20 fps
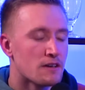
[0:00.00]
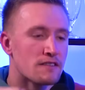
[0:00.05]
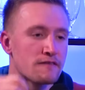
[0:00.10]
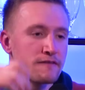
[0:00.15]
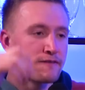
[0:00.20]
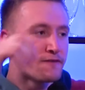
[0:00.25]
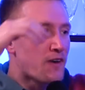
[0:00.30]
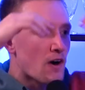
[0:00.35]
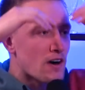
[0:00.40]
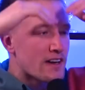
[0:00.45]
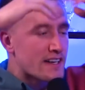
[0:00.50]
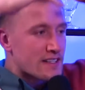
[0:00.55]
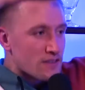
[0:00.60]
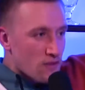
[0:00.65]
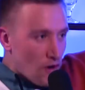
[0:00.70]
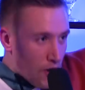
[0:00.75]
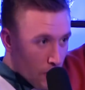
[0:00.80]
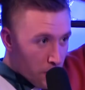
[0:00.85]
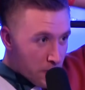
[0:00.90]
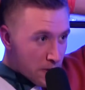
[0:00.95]
Fuck, he's
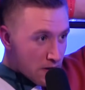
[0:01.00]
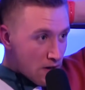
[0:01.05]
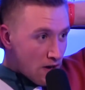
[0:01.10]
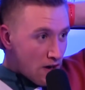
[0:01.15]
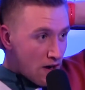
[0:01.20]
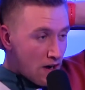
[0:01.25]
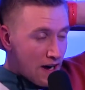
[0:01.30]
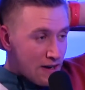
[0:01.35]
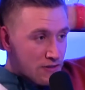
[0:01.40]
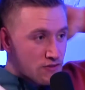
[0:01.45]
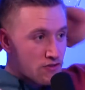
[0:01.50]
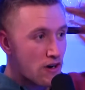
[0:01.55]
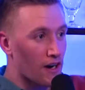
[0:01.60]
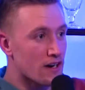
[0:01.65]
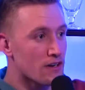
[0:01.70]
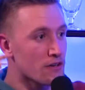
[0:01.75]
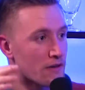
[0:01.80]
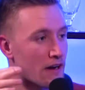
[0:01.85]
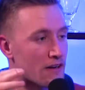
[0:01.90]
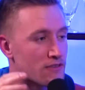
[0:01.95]
not opening. Oh, I'll try
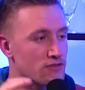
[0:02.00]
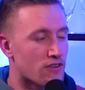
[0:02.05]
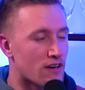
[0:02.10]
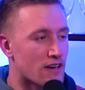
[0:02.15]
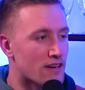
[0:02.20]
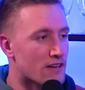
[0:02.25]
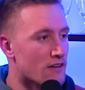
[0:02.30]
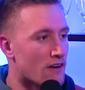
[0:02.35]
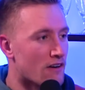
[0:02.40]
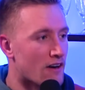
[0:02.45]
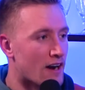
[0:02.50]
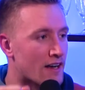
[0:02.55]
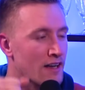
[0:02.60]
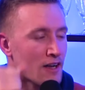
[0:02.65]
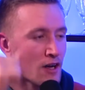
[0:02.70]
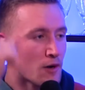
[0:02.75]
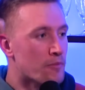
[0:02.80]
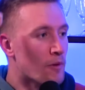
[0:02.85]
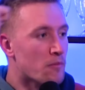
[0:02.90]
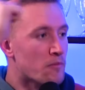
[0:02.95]
Luke. I'll try Luke. All right.
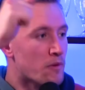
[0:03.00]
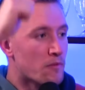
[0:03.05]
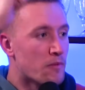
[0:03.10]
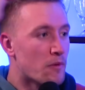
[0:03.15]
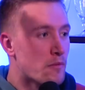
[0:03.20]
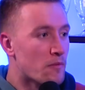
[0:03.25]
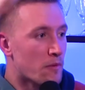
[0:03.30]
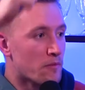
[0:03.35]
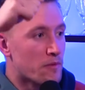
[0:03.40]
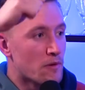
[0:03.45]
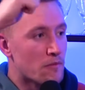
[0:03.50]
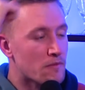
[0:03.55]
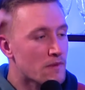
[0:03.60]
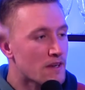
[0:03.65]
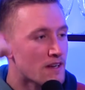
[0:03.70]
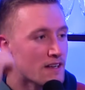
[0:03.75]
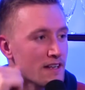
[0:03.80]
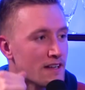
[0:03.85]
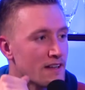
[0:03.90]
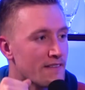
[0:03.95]
Boom, boom, boom, boom, boom.
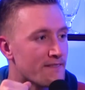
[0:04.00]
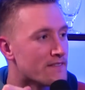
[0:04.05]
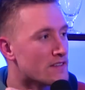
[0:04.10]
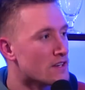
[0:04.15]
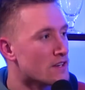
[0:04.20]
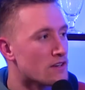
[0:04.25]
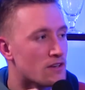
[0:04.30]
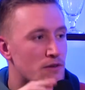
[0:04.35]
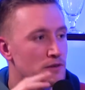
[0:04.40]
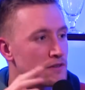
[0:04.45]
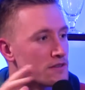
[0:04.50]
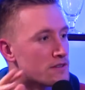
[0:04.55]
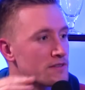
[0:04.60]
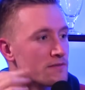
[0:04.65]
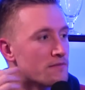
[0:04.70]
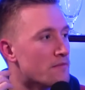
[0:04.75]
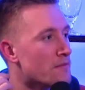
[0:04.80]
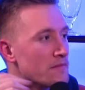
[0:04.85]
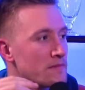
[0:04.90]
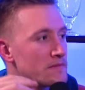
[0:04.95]

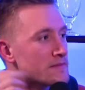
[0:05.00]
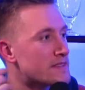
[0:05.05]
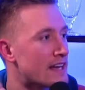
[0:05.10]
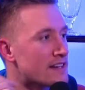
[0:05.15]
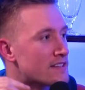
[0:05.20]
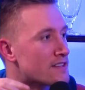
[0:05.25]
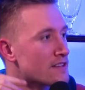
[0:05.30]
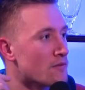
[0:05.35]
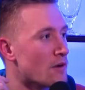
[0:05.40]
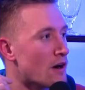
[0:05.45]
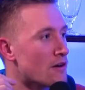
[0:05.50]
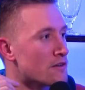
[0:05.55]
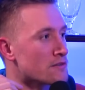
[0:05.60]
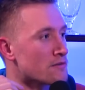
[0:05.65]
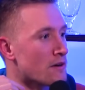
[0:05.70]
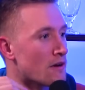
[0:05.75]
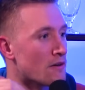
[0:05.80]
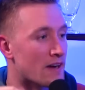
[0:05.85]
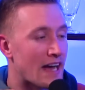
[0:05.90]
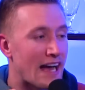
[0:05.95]
Luke's dead to the world as
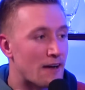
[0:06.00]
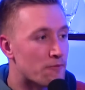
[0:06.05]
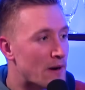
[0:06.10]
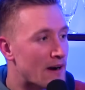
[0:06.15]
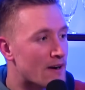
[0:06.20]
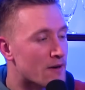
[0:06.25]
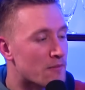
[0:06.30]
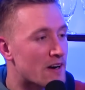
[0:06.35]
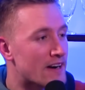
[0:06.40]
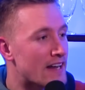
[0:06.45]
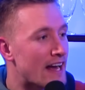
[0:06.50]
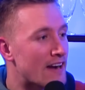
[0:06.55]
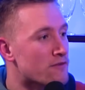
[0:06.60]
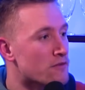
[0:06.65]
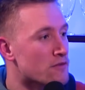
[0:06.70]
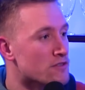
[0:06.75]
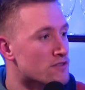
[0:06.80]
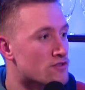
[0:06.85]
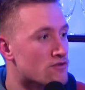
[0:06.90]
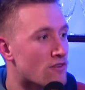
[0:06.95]
well. Yeah. Bearing in mind,
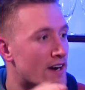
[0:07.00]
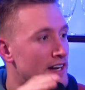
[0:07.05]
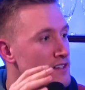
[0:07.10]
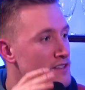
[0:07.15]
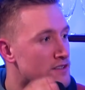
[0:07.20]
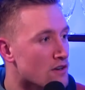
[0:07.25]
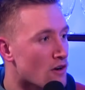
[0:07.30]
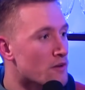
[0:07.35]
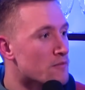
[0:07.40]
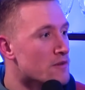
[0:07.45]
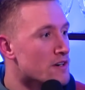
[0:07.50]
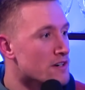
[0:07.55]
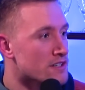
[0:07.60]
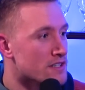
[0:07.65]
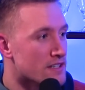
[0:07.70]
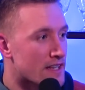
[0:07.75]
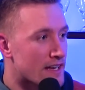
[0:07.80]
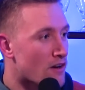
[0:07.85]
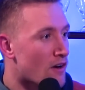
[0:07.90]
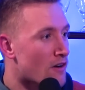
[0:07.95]
everyone's drank so
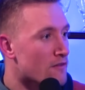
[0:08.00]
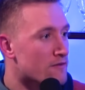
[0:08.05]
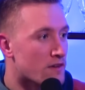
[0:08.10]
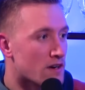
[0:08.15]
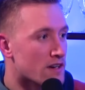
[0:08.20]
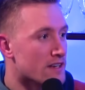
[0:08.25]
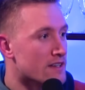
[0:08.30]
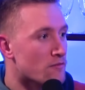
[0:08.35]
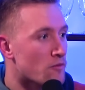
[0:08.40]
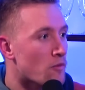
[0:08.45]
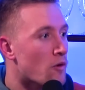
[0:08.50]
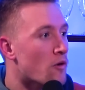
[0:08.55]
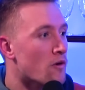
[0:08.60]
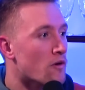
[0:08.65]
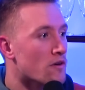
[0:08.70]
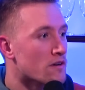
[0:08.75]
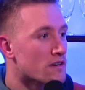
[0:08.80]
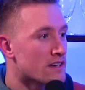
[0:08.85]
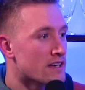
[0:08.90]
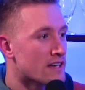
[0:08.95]
much that they can't fucking
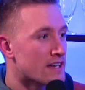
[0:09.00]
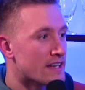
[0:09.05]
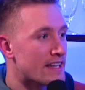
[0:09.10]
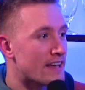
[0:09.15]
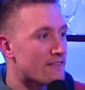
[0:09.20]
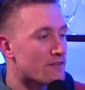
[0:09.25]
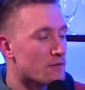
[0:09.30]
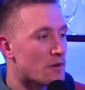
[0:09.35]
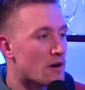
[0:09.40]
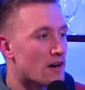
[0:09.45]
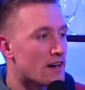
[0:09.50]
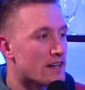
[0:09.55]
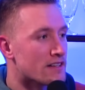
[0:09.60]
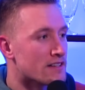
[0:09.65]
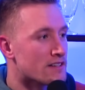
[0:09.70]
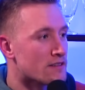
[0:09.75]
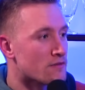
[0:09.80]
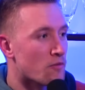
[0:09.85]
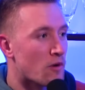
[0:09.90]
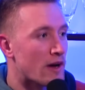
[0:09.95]
walk. Yeah. Never
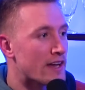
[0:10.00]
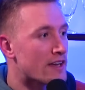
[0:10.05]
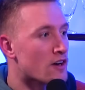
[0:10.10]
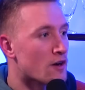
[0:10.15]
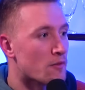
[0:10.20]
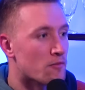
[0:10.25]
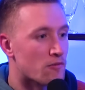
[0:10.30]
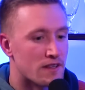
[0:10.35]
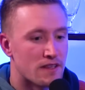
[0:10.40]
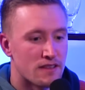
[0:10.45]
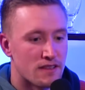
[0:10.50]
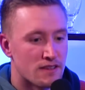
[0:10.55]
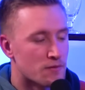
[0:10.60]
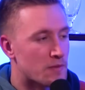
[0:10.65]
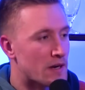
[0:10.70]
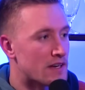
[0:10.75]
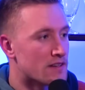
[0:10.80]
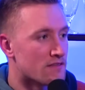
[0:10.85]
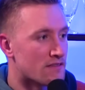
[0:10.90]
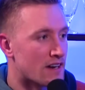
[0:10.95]
mind wake up within the
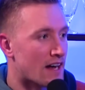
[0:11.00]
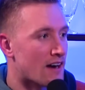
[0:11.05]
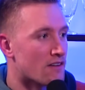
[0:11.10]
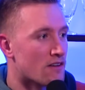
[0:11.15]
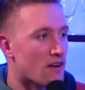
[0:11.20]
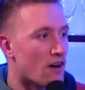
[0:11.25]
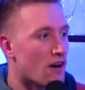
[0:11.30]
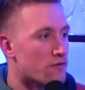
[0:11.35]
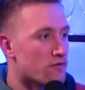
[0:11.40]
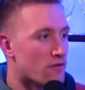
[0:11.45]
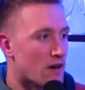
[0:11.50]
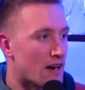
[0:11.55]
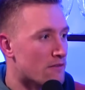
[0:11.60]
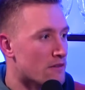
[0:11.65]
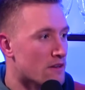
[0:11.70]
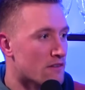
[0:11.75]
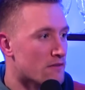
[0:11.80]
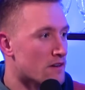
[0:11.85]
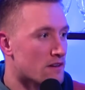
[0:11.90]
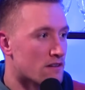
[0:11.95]
space of an hour and a half or
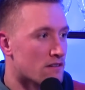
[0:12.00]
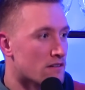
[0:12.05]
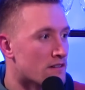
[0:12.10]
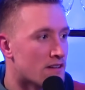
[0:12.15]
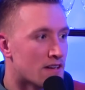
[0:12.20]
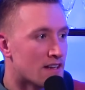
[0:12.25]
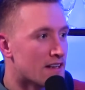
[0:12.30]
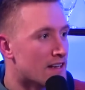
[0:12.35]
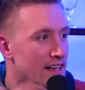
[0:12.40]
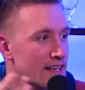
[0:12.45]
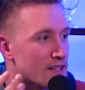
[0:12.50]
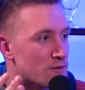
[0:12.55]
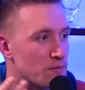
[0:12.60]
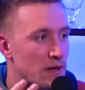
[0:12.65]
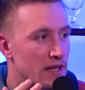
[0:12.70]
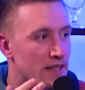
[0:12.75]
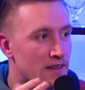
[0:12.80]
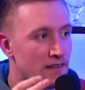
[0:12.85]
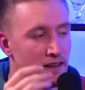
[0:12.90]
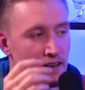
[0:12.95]
however long it's
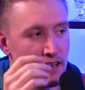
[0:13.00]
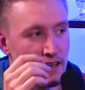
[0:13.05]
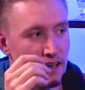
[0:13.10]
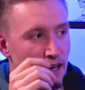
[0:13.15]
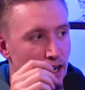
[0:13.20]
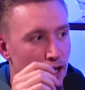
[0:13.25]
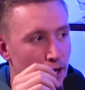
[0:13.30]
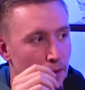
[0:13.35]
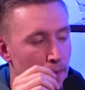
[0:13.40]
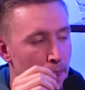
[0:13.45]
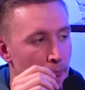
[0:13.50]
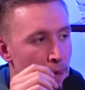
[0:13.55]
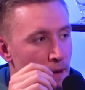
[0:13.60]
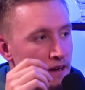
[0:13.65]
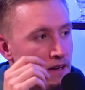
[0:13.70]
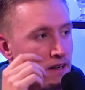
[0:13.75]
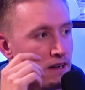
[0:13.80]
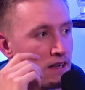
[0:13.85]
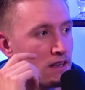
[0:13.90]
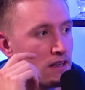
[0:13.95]
been. Um,
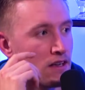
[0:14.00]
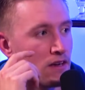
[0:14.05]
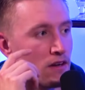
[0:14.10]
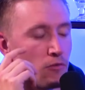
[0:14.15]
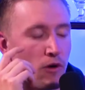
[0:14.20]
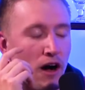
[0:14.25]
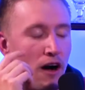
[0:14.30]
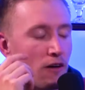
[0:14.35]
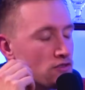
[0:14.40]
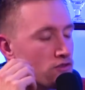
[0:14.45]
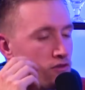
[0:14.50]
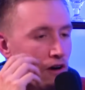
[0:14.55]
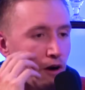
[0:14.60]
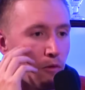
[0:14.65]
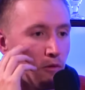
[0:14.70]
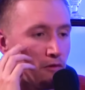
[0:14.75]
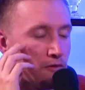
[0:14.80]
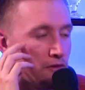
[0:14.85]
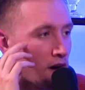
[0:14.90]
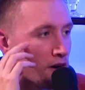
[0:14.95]
I'll try
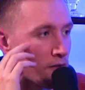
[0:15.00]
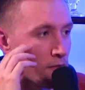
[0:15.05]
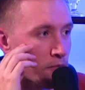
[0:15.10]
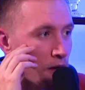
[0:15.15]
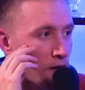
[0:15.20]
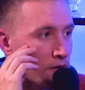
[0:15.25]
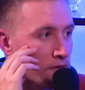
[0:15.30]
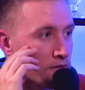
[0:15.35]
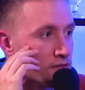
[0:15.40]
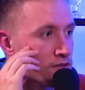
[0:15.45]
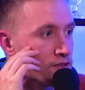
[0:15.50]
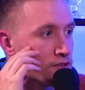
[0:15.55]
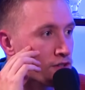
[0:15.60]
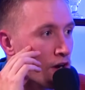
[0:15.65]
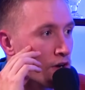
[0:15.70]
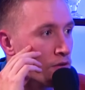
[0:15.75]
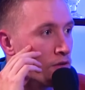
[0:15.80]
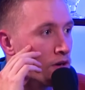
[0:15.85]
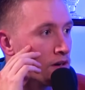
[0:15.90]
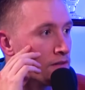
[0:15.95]
one final bloke.
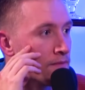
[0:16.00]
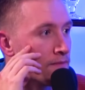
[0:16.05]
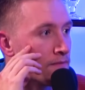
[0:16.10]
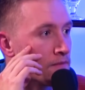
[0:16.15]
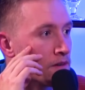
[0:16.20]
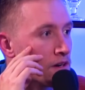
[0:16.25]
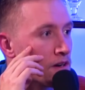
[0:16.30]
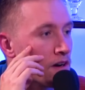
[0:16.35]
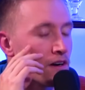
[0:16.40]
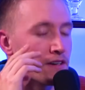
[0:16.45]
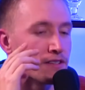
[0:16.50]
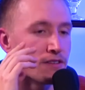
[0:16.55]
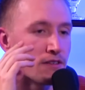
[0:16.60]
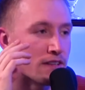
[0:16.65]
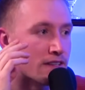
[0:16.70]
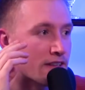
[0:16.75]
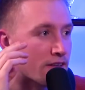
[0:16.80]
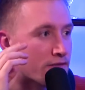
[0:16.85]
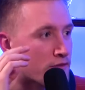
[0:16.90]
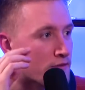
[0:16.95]
Joe. Oh, he's on
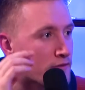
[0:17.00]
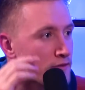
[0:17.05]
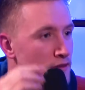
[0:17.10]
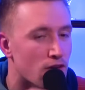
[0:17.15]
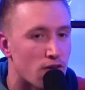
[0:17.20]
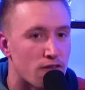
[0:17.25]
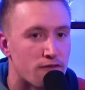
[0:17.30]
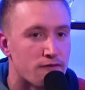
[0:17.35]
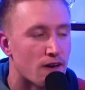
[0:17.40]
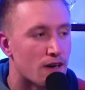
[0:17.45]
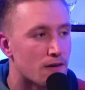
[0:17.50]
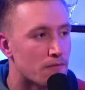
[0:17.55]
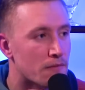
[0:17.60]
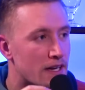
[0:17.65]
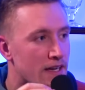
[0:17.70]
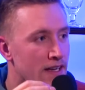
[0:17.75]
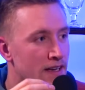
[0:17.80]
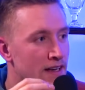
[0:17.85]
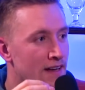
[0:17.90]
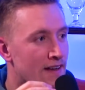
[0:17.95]
a different floor. Fuck,
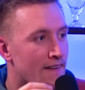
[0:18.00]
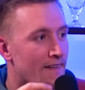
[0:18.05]
mate.